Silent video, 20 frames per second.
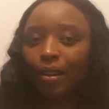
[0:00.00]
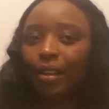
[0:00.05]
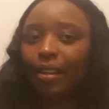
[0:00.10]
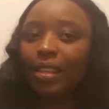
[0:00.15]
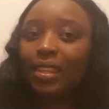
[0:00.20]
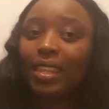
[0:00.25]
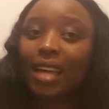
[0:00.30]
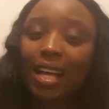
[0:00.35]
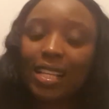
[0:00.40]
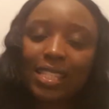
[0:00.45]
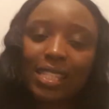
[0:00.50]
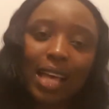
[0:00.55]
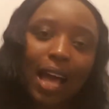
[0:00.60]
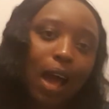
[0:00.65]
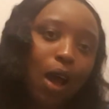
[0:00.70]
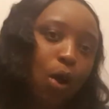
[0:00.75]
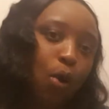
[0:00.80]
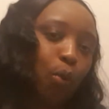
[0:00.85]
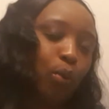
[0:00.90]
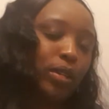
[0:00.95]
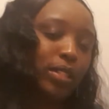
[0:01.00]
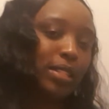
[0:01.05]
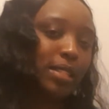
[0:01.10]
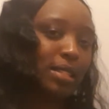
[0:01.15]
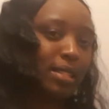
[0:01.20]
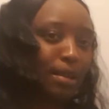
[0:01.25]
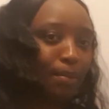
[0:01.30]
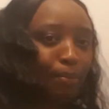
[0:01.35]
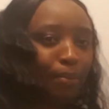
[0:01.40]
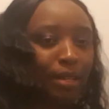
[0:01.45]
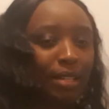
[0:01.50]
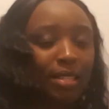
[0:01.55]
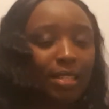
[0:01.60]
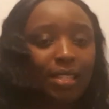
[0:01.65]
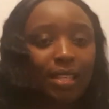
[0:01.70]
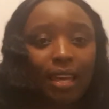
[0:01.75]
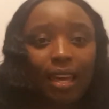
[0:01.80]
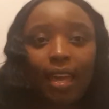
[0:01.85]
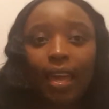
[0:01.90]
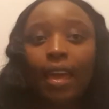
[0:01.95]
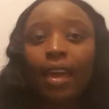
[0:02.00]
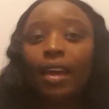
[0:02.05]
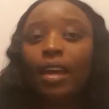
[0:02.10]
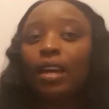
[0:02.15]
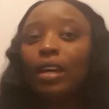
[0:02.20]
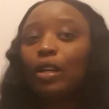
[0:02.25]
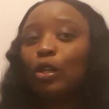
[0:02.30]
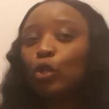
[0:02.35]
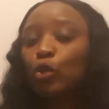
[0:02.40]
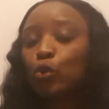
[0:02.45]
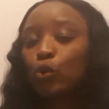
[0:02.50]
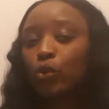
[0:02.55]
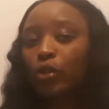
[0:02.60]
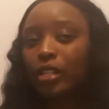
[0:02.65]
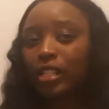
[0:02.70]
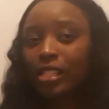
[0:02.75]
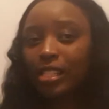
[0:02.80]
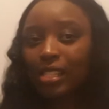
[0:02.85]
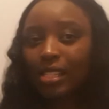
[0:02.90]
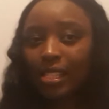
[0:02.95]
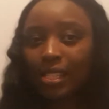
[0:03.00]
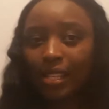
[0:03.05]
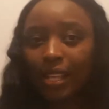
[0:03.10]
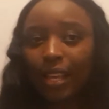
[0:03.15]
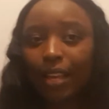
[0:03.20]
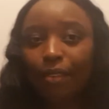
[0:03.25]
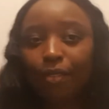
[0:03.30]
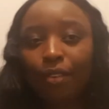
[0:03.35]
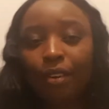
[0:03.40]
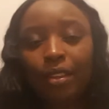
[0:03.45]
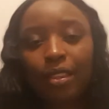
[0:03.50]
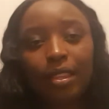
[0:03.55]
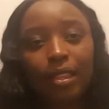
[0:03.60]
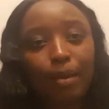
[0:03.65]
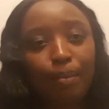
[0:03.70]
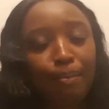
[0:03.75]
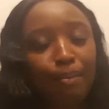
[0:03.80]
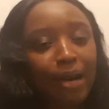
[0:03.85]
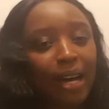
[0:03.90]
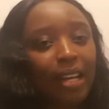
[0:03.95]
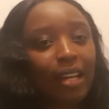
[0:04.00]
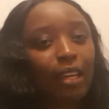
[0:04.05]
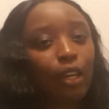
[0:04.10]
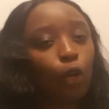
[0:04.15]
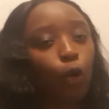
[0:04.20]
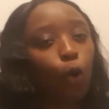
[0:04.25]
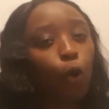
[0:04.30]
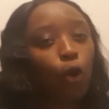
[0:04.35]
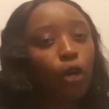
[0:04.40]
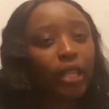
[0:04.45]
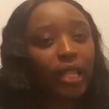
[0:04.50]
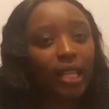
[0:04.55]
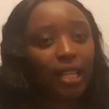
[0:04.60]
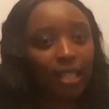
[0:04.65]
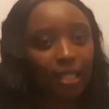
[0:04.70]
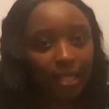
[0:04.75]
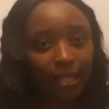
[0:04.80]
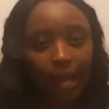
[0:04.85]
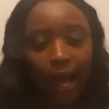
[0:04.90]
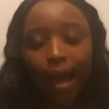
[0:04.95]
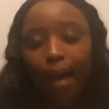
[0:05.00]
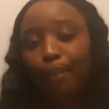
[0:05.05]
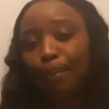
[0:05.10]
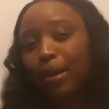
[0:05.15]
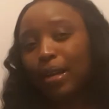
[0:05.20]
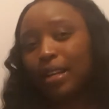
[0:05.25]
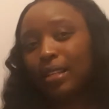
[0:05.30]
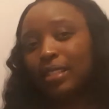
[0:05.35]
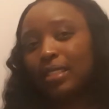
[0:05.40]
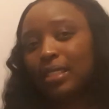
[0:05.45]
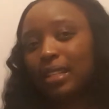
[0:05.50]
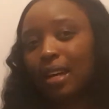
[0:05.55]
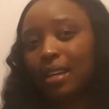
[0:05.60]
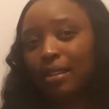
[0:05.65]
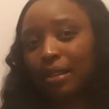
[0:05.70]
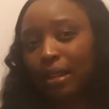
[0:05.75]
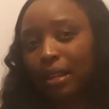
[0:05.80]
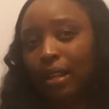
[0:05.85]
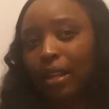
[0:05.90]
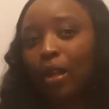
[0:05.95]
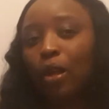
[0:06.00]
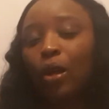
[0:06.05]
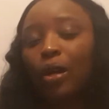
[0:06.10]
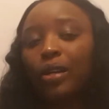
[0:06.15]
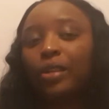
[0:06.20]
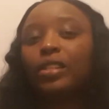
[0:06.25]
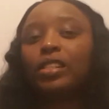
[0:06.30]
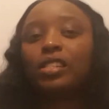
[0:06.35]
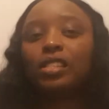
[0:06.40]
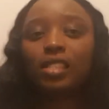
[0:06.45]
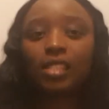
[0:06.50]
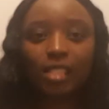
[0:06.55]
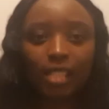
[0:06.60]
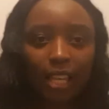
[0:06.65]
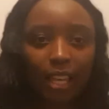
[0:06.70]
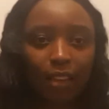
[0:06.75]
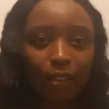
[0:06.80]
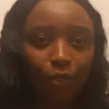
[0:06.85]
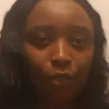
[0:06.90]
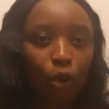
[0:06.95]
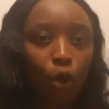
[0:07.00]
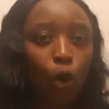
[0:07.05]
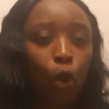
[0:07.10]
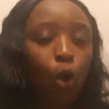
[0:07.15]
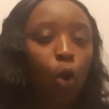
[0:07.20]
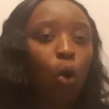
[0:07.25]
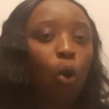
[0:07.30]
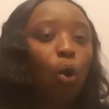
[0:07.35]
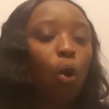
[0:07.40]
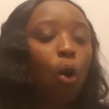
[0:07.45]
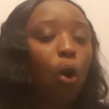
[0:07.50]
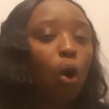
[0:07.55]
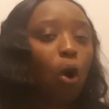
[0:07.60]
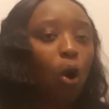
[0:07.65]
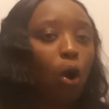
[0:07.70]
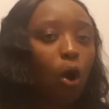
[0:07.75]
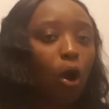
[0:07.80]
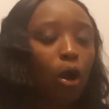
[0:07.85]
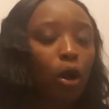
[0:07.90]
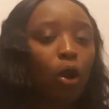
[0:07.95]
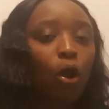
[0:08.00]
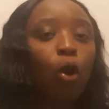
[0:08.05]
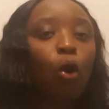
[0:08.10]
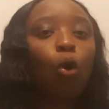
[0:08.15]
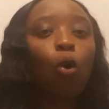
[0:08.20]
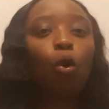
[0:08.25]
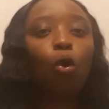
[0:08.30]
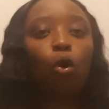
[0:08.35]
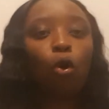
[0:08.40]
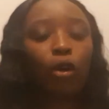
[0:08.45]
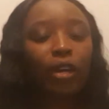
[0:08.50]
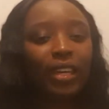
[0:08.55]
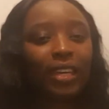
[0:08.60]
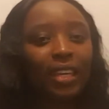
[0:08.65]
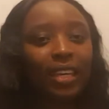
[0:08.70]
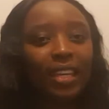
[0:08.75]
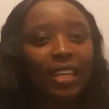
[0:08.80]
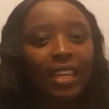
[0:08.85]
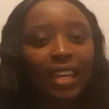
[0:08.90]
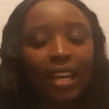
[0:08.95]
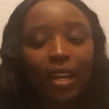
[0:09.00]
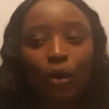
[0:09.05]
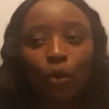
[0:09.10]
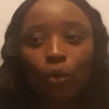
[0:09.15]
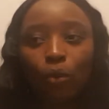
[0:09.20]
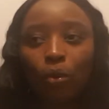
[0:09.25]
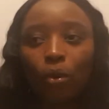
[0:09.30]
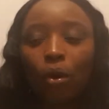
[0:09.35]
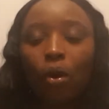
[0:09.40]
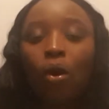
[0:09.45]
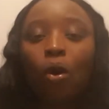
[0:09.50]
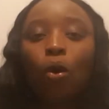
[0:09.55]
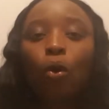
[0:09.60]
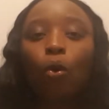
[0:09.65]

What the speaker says: That's how we simply say to receive the money. Konyita besha, receive. Or wokinyero.